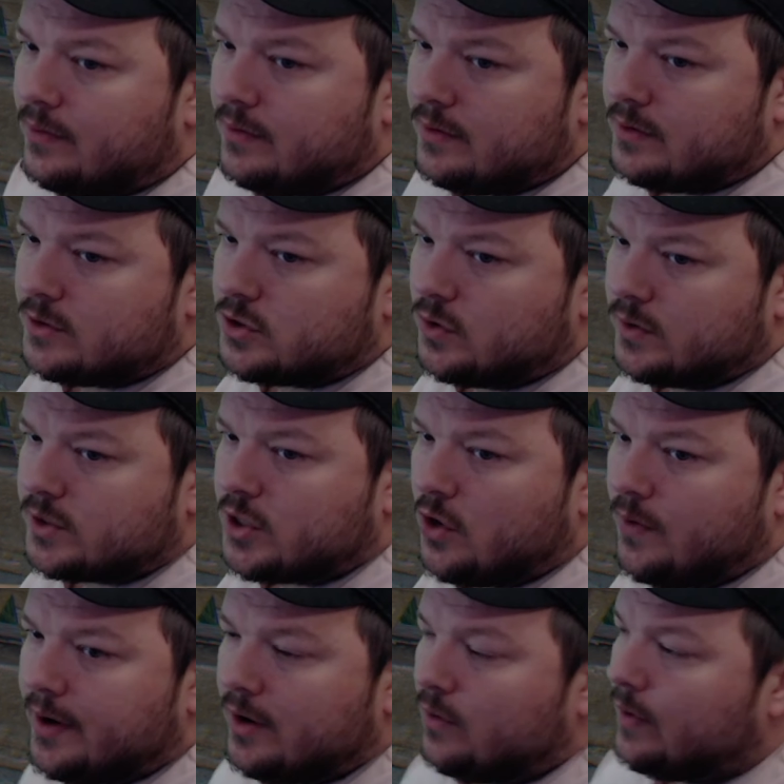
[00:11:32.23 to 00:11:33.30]
So it's
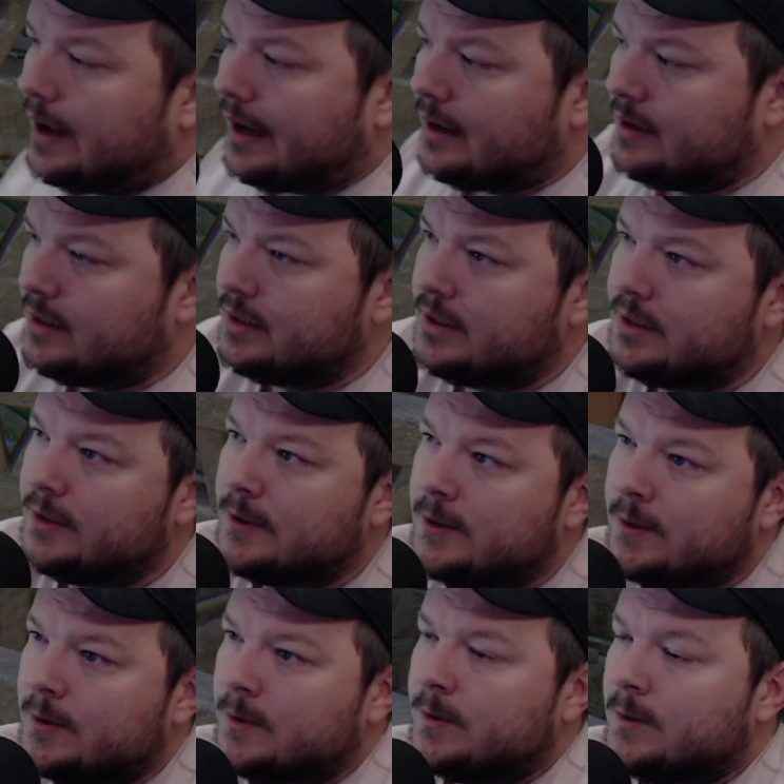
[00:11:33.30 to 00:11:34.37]
going away.
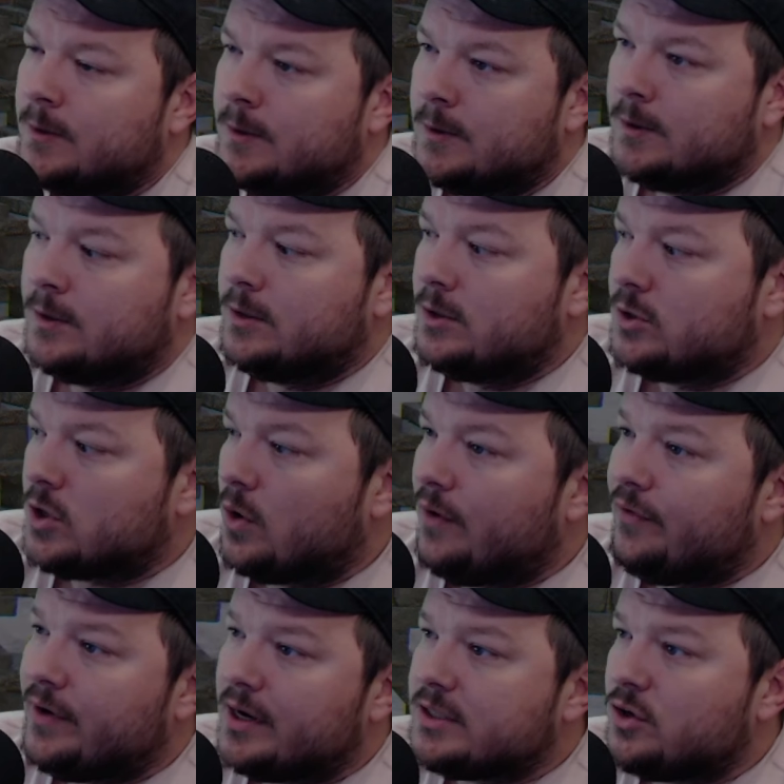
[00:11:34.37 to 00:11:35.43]
So if
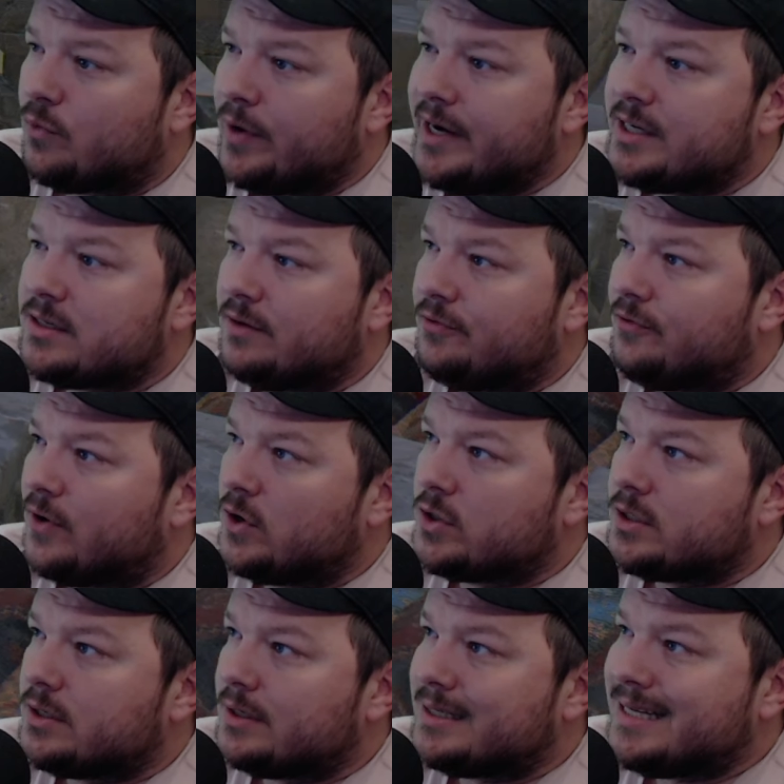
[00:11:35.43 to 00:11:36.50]
it doesn't reach the
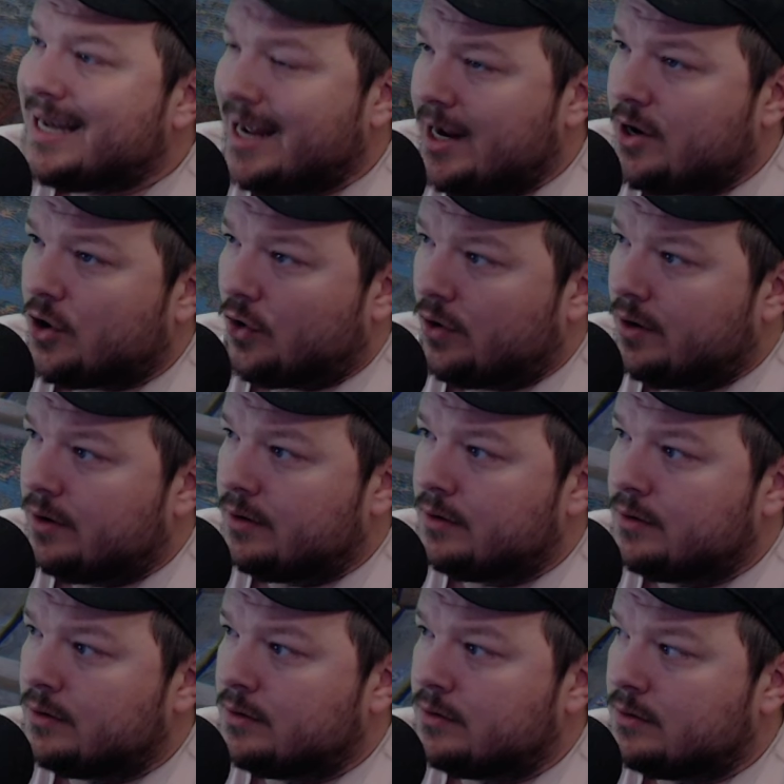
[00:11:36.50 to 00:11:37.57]
first tier
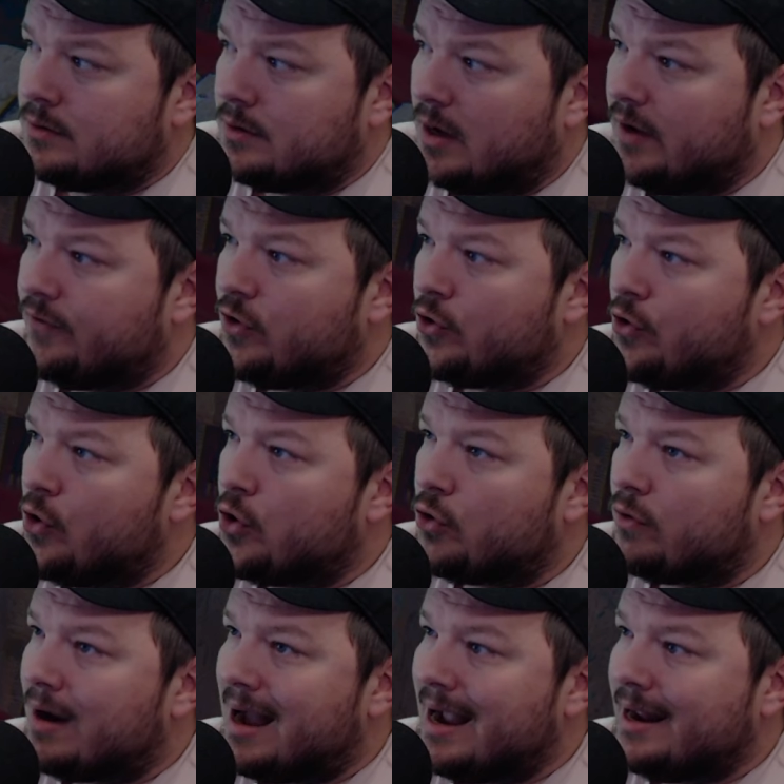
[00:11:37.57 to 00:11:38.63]
of your
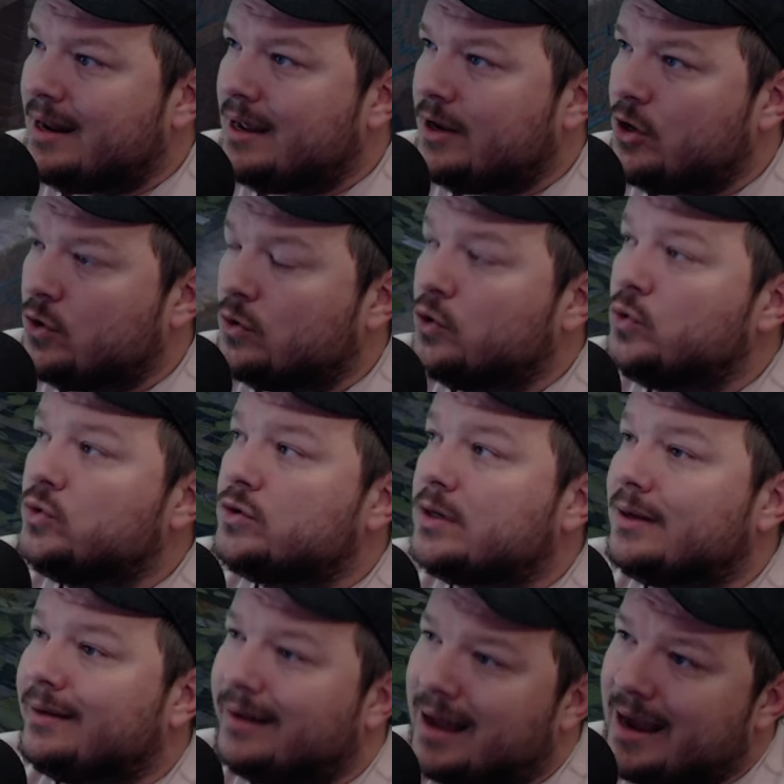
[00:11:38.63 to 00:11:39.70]
notoriety and you lose
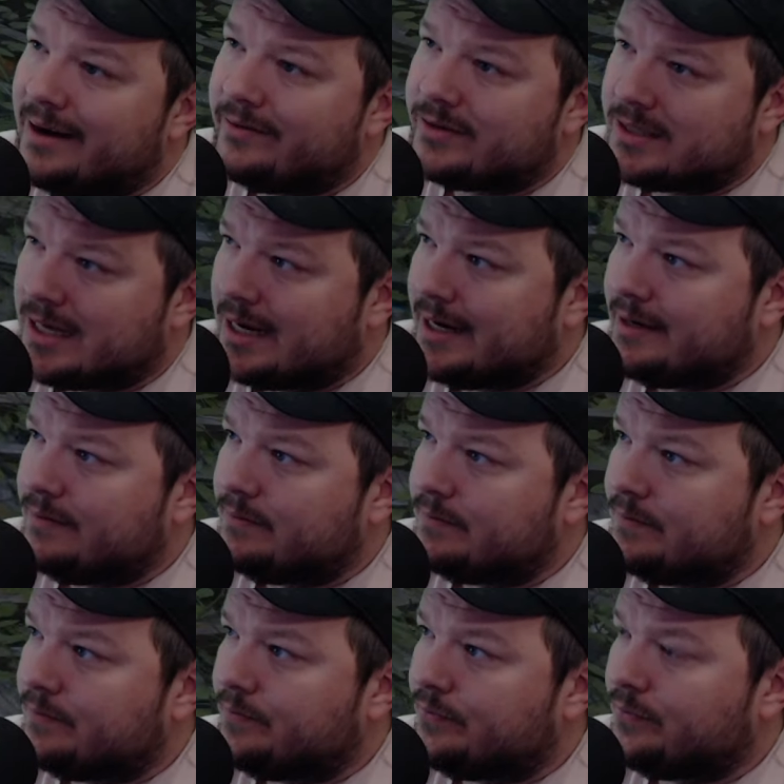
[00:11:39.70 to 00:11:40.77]
line of sight
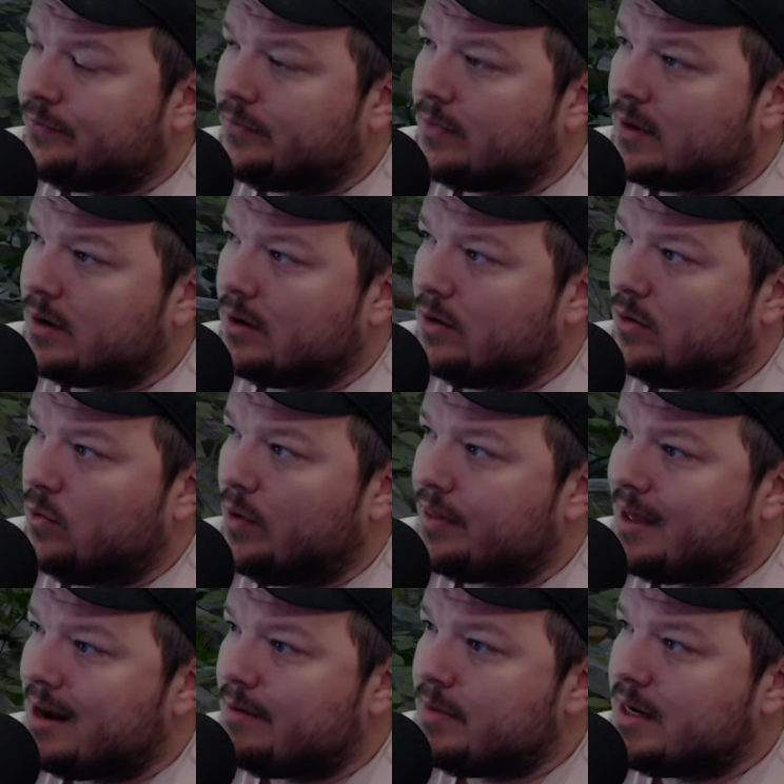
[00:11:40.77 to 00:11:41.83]
with
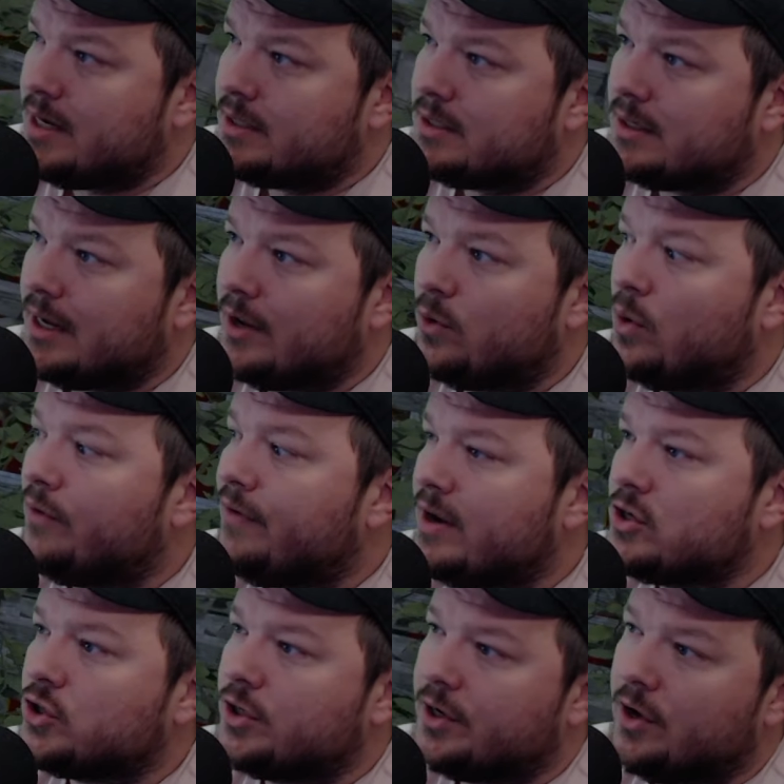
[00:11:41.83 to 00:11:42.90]
enemies, it'll
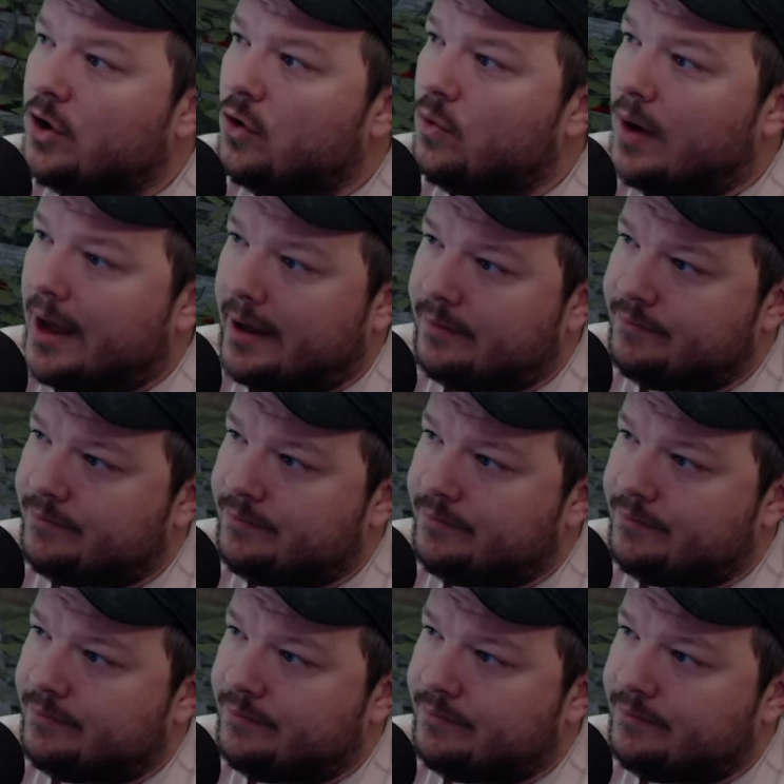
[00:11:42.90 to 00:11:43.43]
eventually go away.